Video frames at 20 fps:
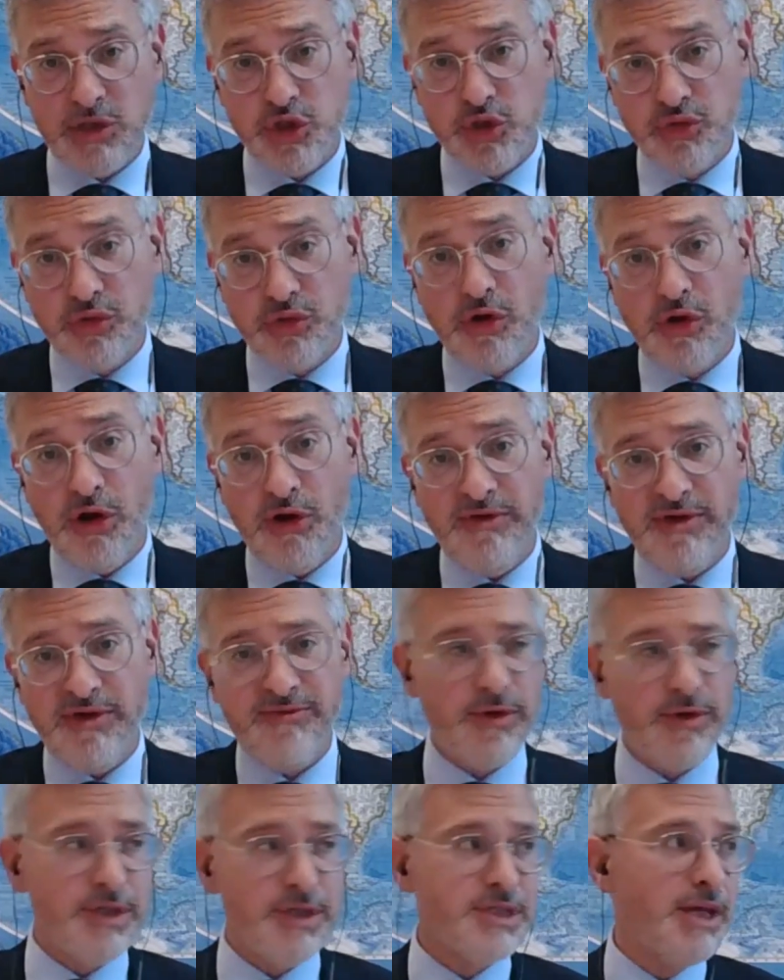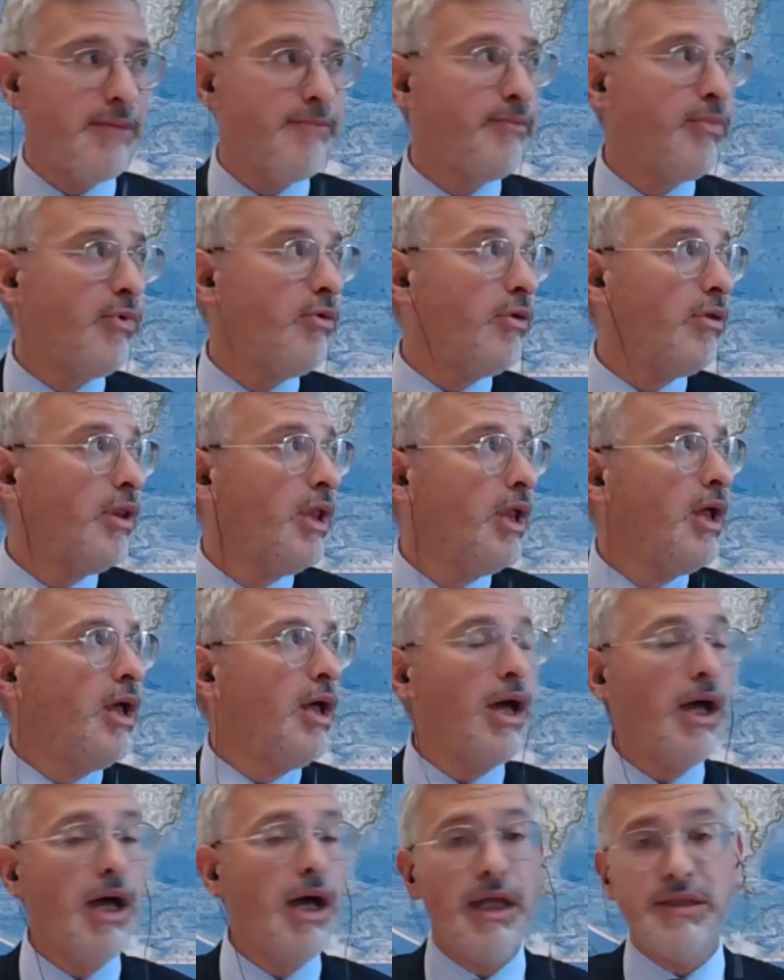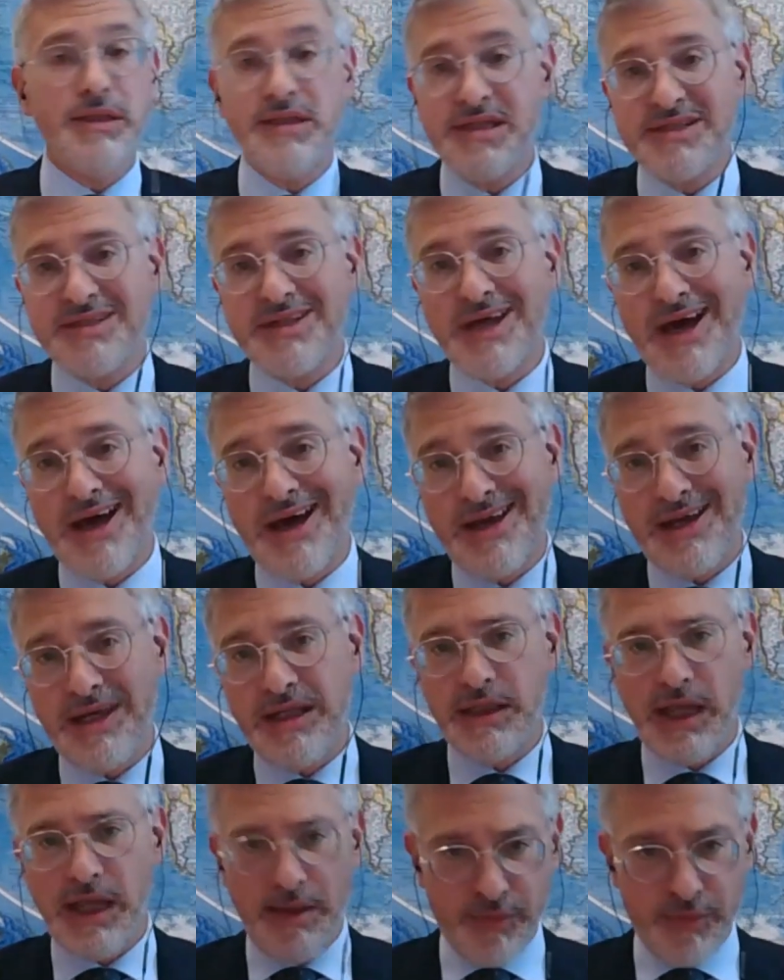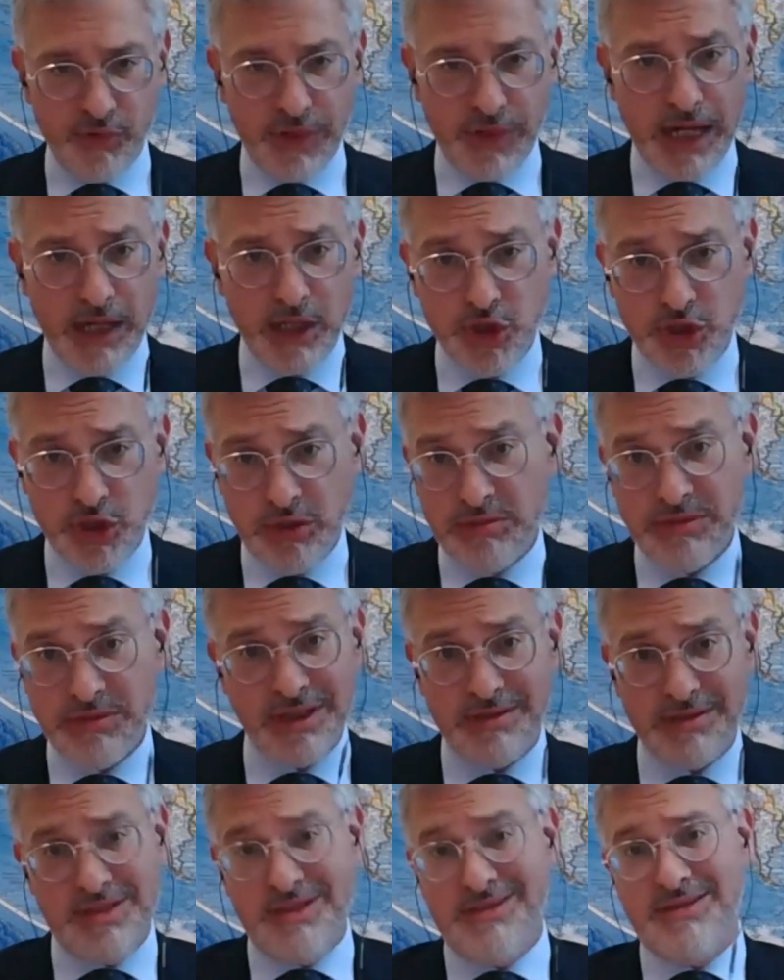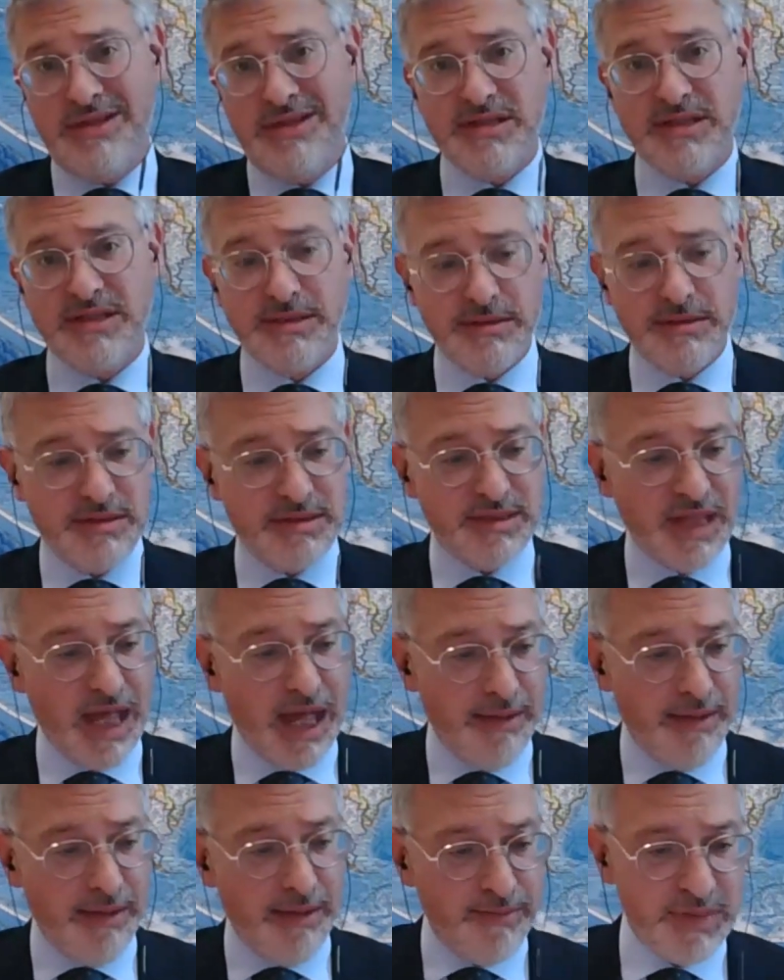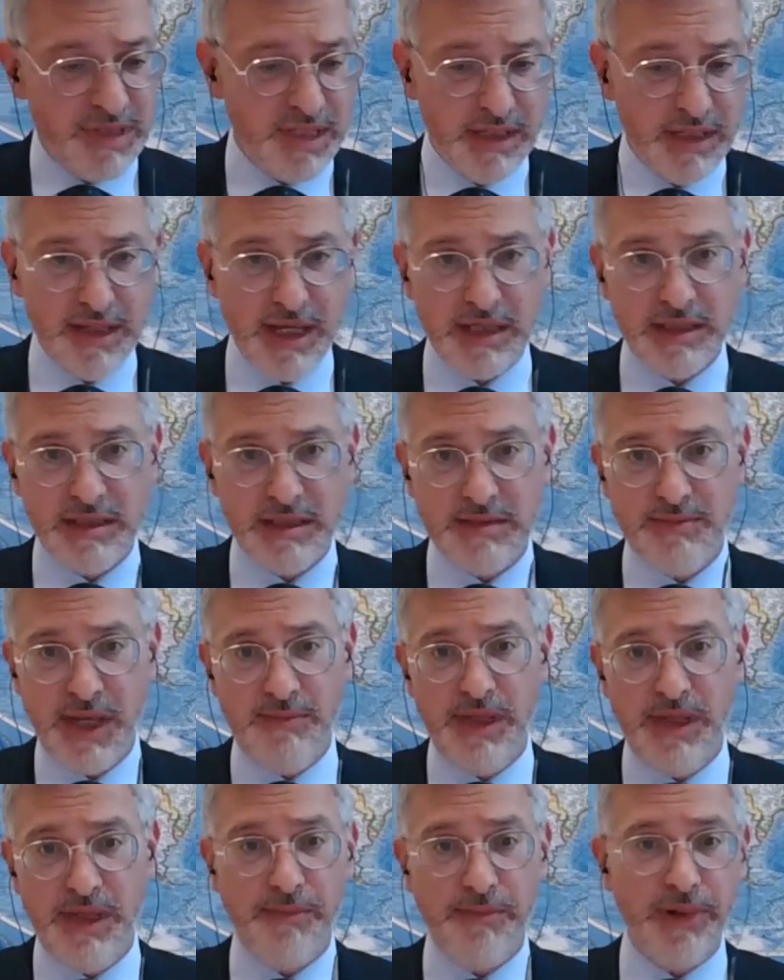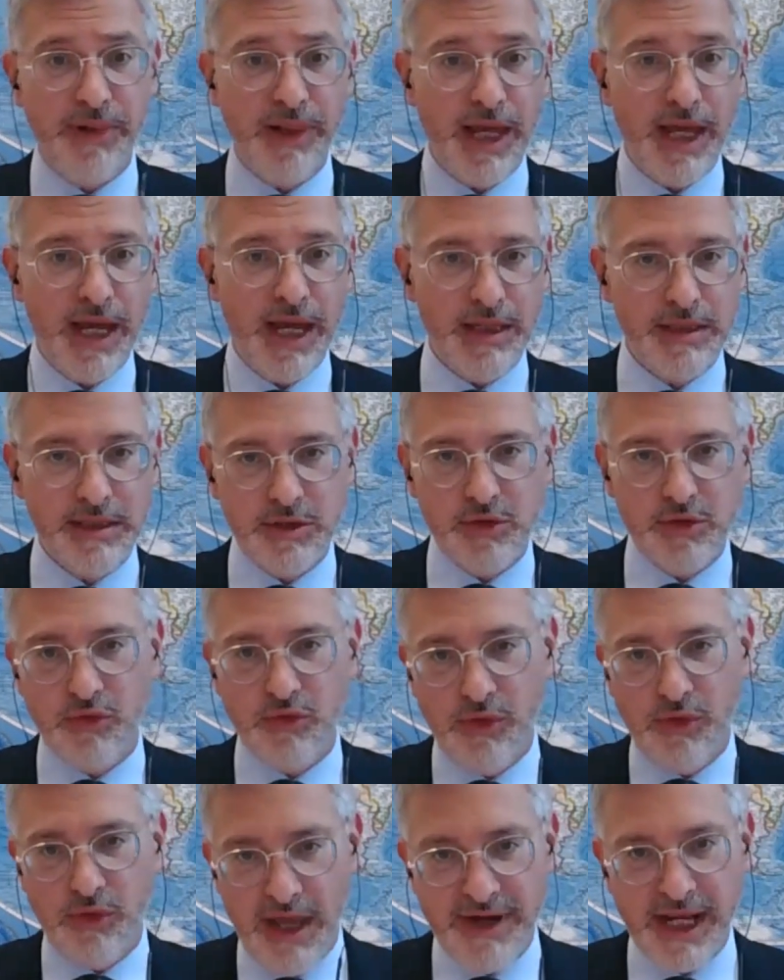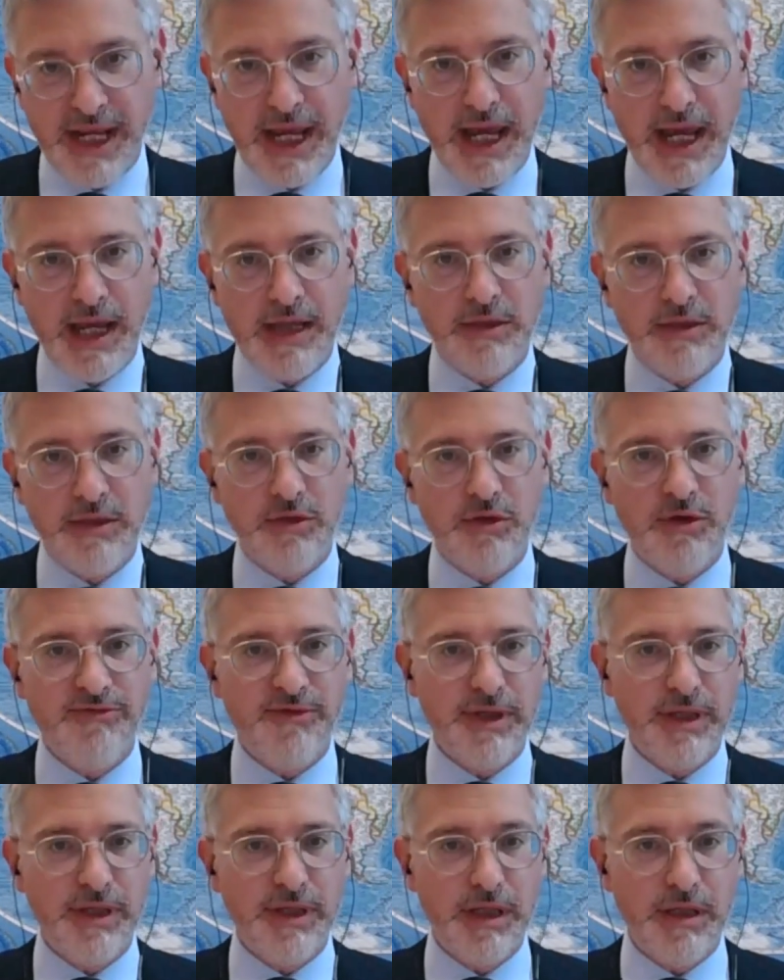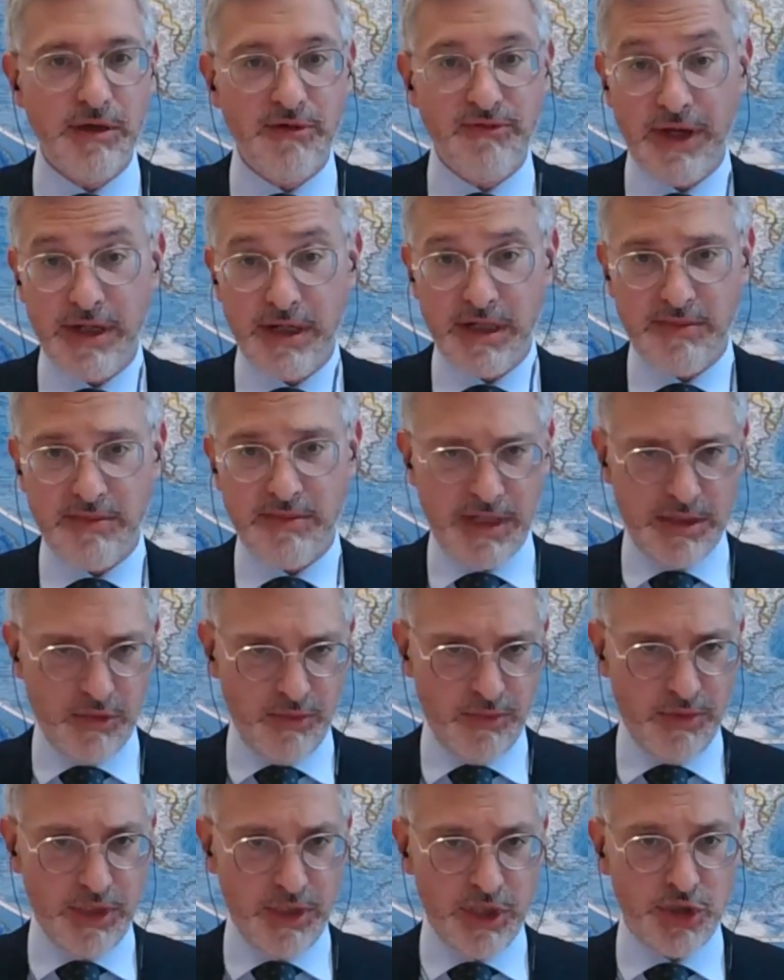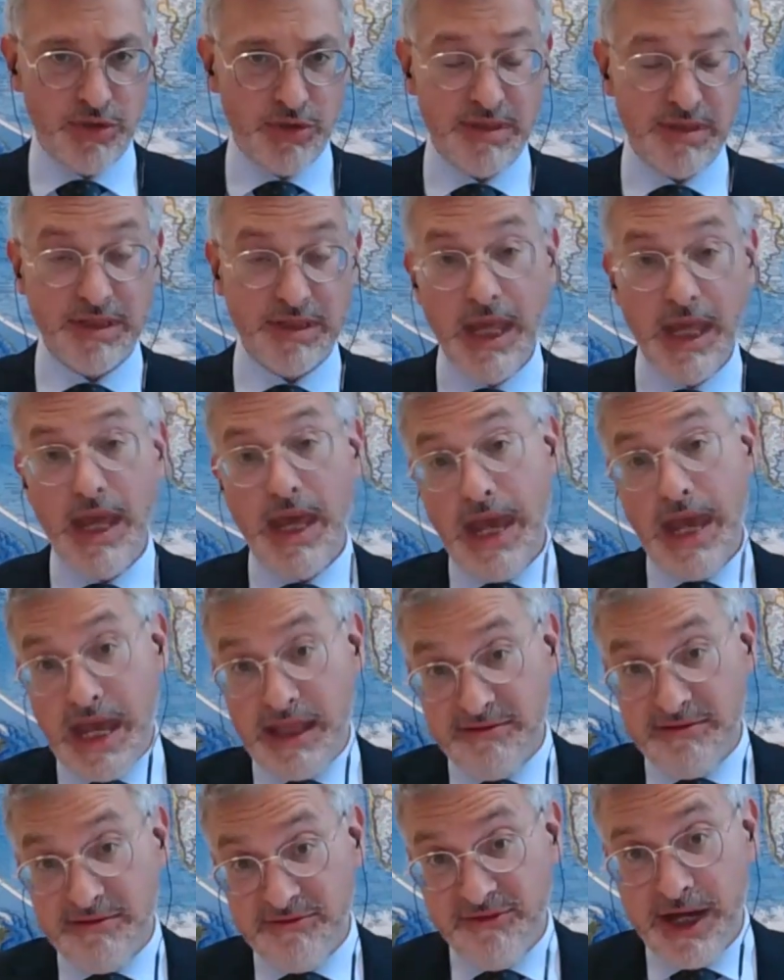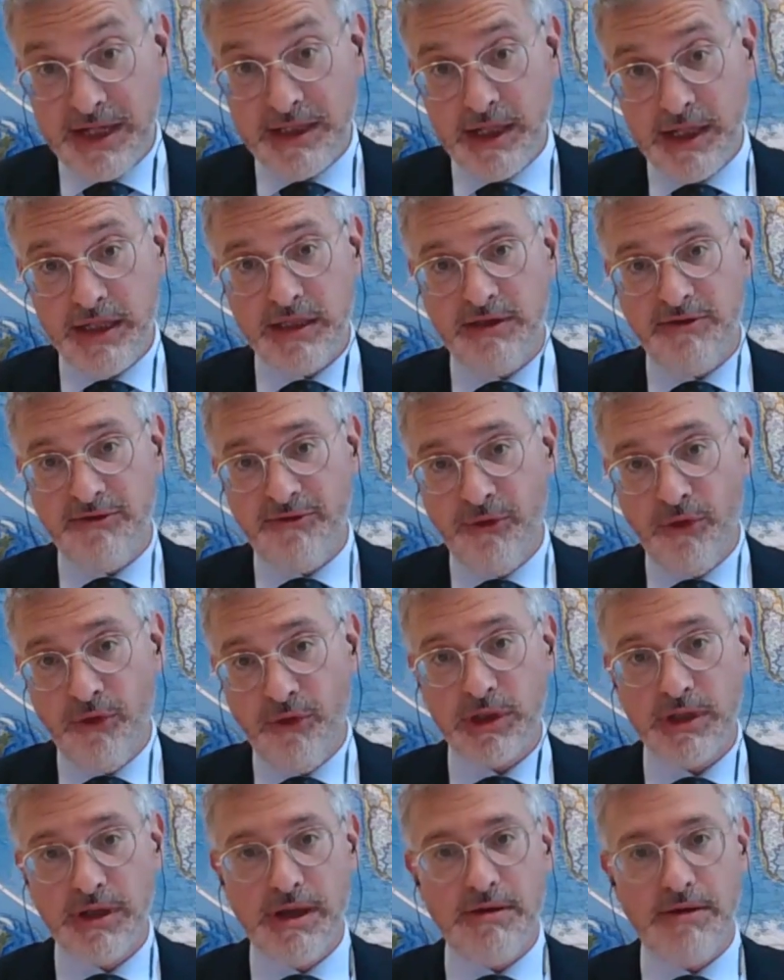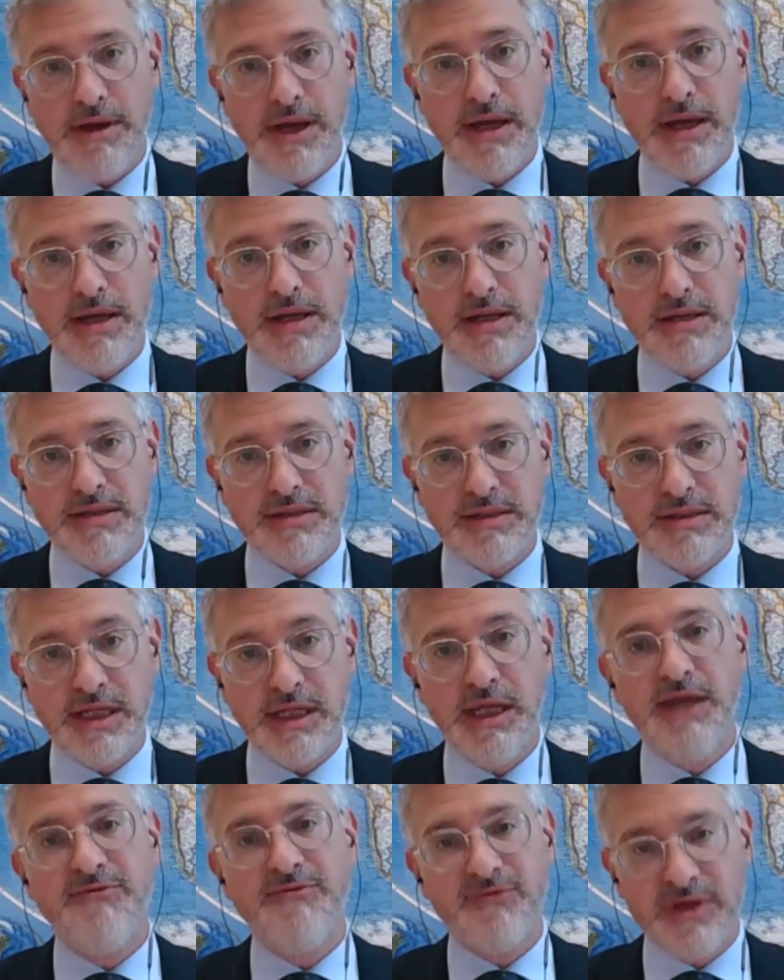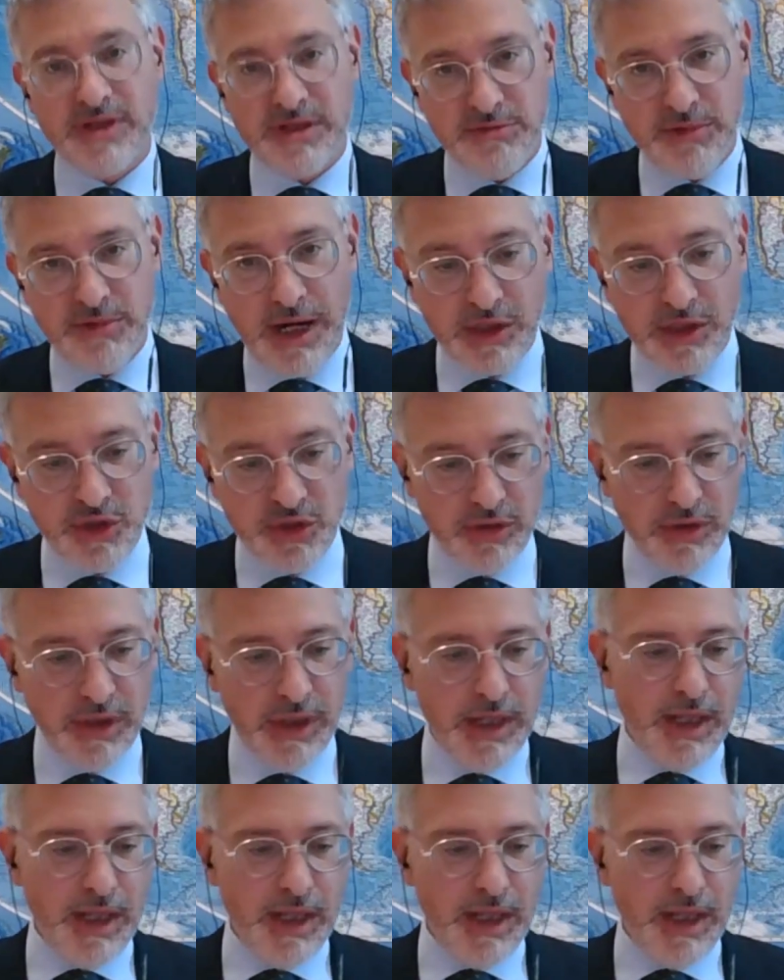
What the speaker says: should cover, for example, design and production. This is something that may be applied to every kind of aerospace operations. And finally, the 4th area is the infrastructure.